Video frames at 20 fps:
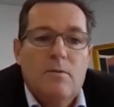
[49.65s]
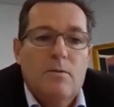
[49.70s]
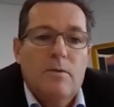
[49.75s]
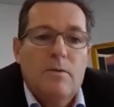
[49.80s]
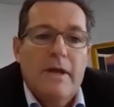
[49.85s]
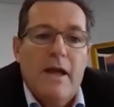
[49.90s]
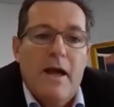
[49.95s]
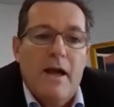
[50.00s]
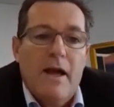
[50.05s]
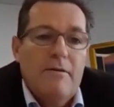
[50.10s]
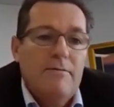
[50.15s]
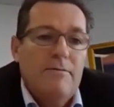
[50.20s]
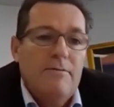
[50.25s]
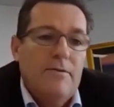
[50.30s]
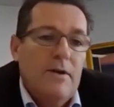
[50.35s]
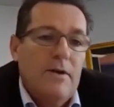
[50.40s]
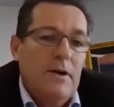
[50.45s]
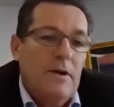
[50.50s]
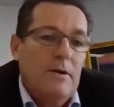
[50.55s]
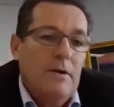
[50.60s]
We have
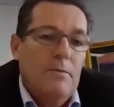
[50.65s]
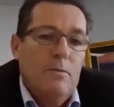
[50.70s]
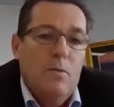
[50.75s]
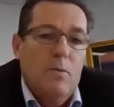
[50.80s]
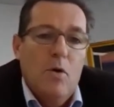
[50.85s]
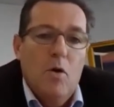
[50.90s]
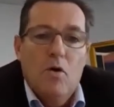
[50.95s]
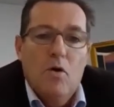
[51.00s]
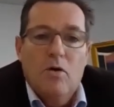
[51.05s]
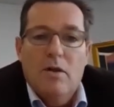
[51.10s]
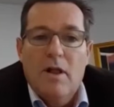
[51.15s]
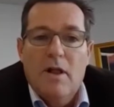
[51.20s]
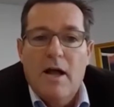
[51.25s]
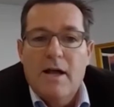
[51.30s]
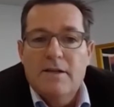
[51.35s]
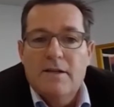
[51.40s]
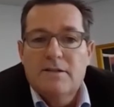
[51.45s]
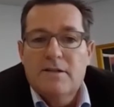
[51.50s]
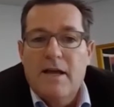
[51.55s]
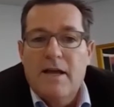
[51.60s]

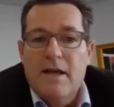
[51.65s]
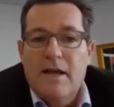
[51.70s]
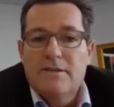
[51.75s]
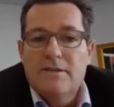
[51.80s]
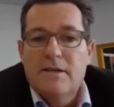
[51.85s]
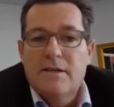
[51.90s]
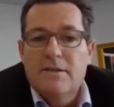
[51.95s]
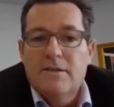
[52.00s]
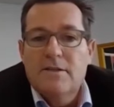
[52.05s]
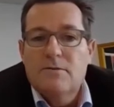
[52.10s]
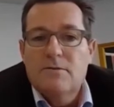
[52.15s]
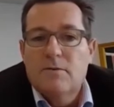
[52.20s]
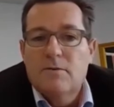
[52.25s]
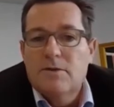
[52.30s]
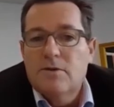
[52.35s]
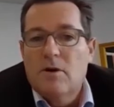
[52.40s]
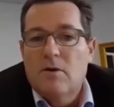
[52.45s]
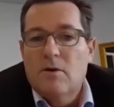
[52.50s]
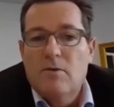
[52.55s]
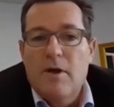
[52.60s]
world-class assets,
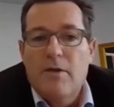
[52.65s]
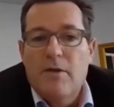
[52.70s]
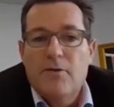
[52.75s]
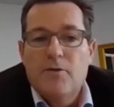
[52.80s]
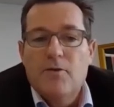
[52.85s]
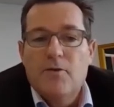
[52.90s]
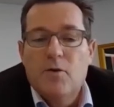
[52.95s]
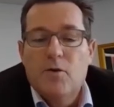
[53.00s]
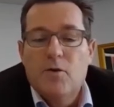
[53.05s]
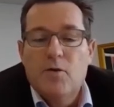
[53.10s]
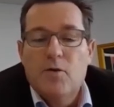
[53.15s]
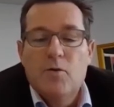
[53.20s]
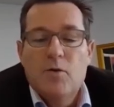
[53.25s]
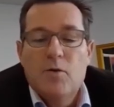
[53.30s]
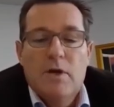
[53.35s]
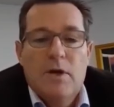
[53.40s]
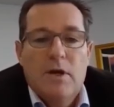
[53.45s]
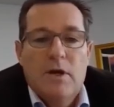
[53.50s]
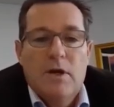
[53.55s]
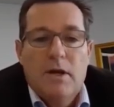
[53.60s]
which I'll run through
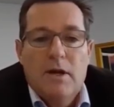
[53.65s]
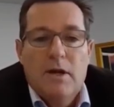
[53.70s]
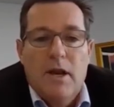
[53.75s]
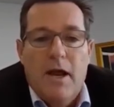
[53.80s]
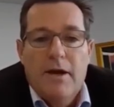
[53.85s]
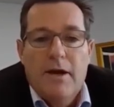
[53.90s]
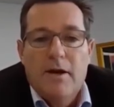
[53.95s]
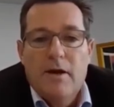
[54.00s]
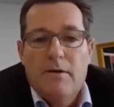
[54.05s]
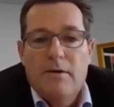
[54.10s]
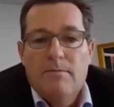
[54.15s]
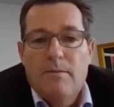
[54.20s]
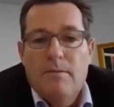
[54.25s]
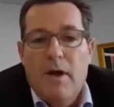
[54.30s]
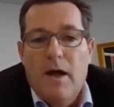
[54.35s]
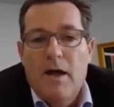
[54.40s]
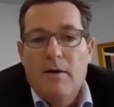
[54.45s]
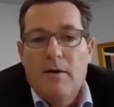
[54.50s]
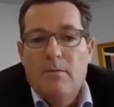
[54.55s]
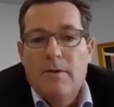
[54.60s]
later,
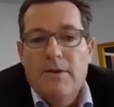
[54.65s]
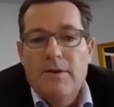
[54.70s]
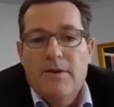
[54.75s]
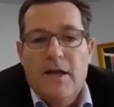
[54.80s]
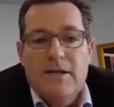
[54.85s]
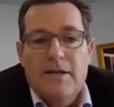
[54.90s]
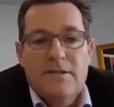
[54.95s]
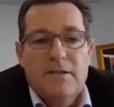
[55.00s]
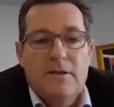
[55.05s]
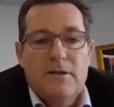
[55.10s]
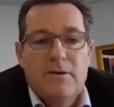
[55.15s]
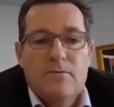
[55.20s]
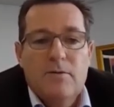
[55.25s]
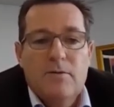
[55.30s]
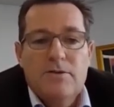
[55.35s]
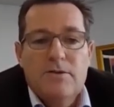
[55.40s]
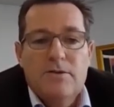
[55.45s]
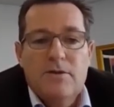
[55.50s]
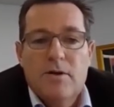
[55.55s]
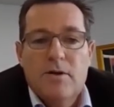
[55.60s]
with excellent
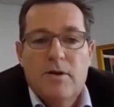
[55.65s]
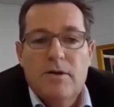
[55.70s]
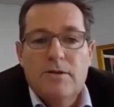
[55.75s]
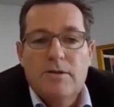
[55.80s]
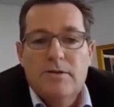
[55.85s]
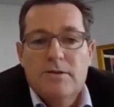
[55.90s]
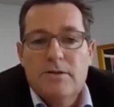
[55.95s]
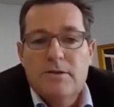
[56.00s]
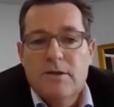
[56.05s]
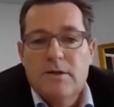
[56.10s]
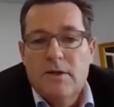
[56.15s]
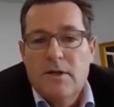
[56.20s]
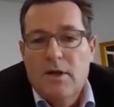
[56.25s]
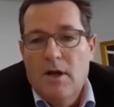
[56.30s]
returns.